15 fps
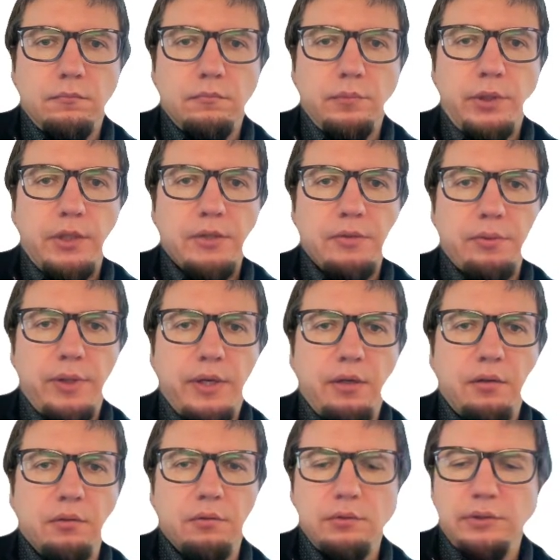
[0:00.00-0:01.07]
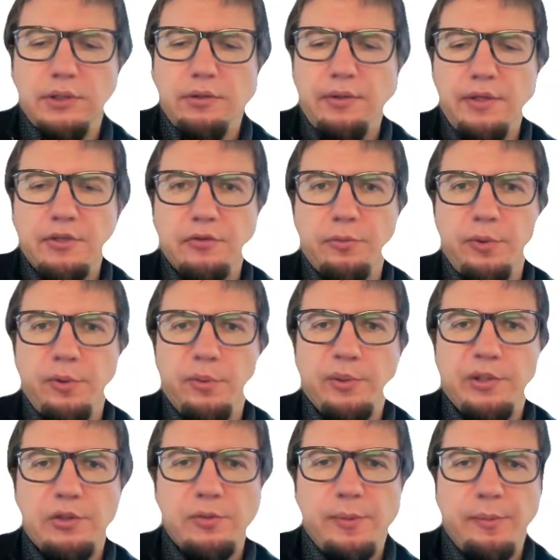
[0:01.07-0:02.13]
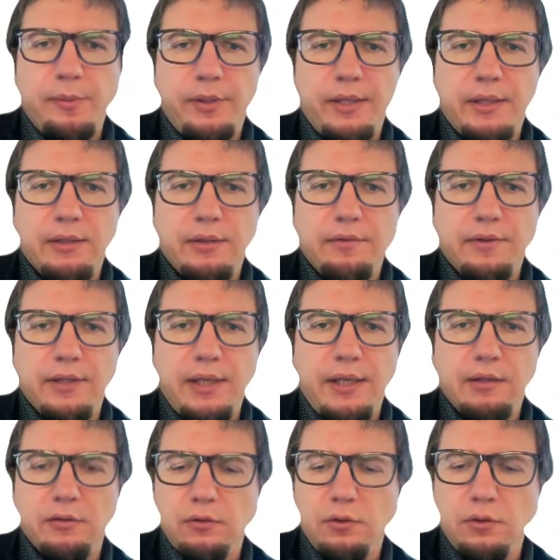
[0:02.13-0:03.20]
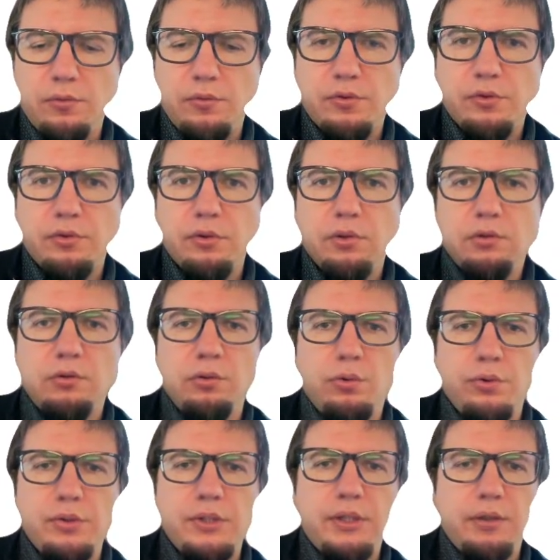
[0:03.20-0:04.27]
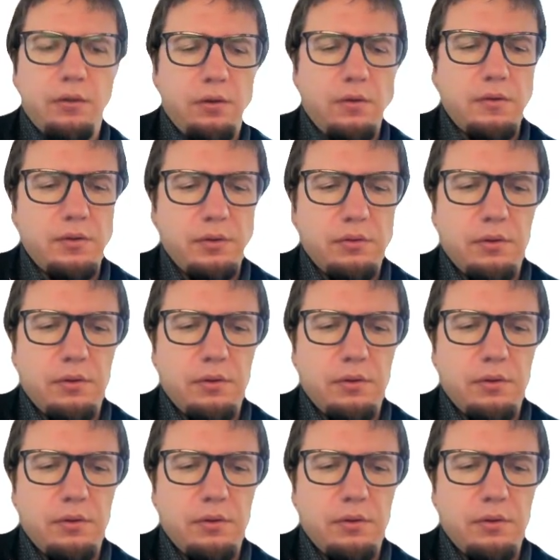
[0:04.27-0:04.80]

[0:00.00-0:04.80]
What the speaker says: Because we are in the range of millimeters, maybe we can even add those two zeros.